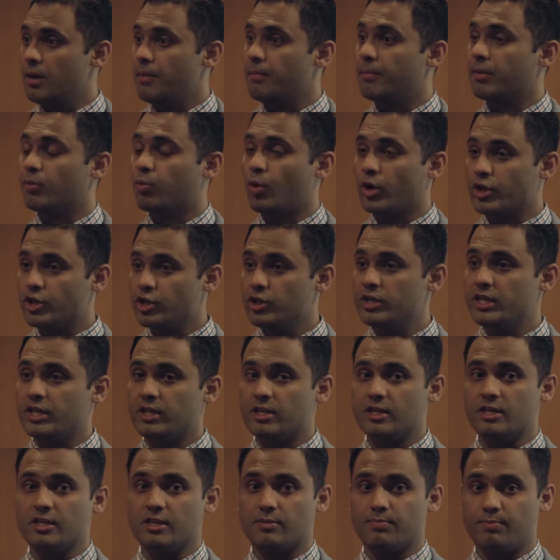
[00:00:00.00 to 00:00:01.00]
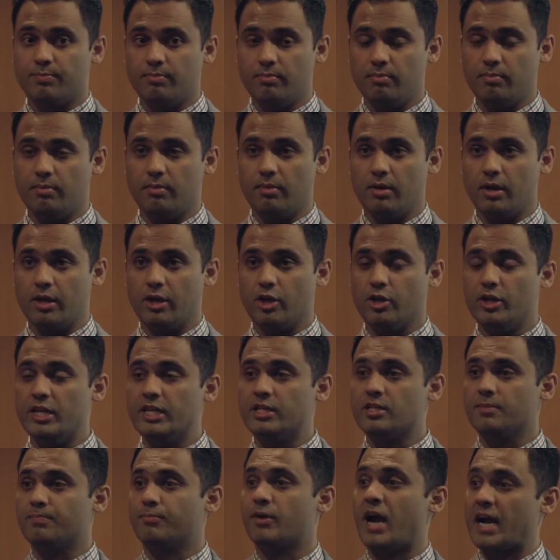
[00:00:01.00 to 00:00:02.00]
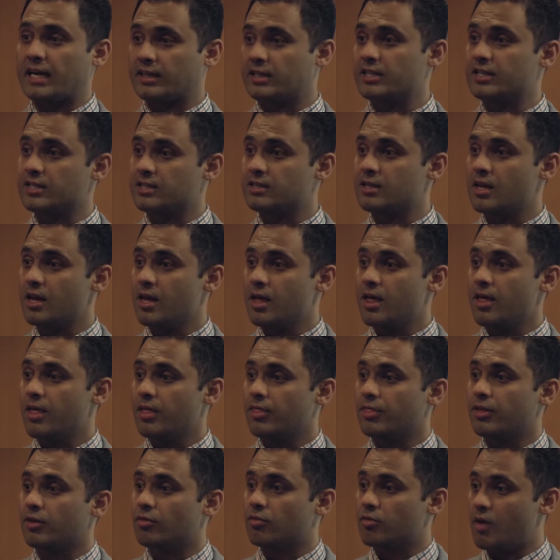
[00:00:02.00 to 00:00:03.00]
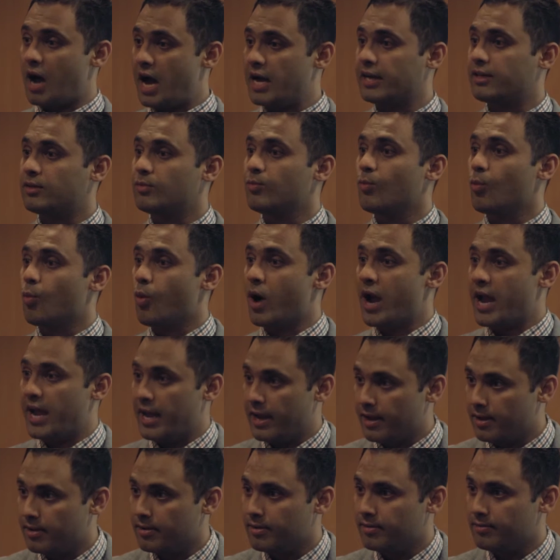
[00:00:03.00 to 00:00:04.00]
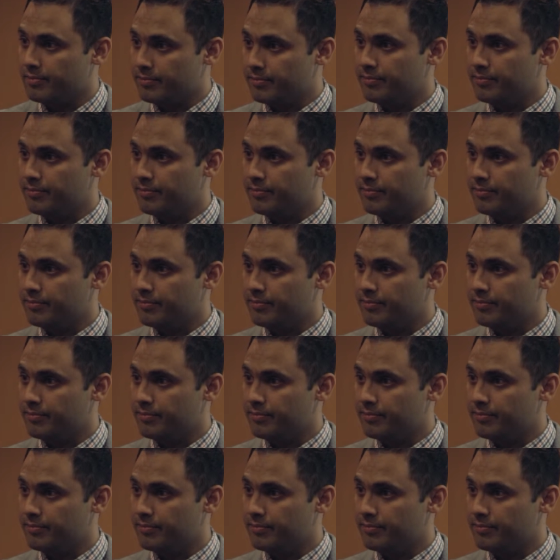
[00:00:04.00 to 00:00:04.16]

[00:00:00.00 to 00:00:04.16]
But what you need is, you need to practice the right way.